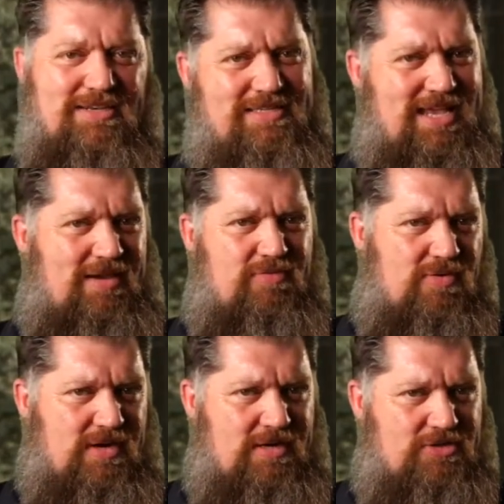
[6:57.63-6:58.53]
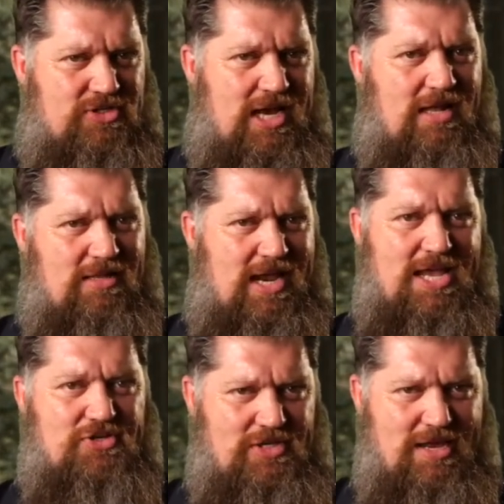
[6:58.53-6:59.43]
say, for your gel or
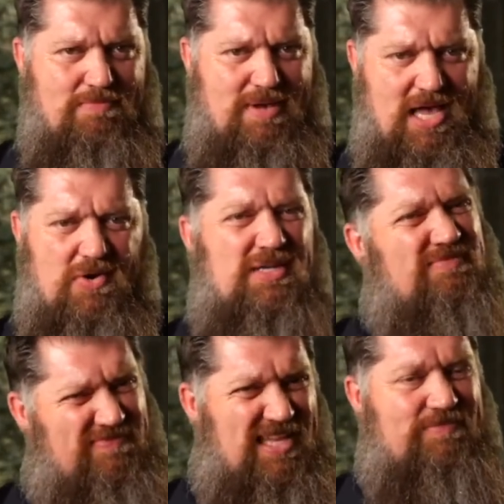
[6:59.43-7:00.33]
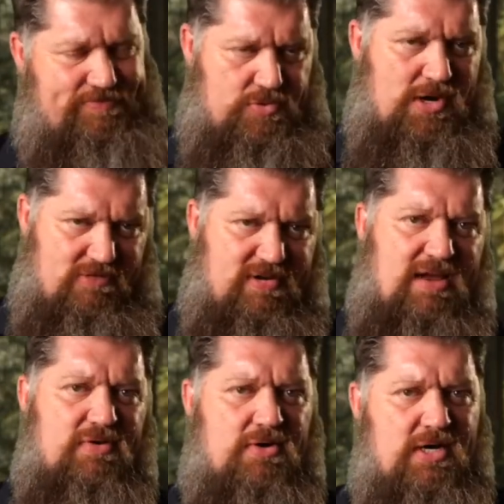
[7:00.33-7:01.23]
AGM batteries, three to
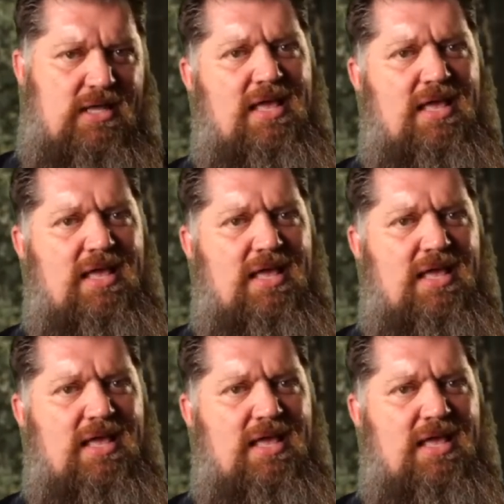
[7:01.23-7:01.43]
500.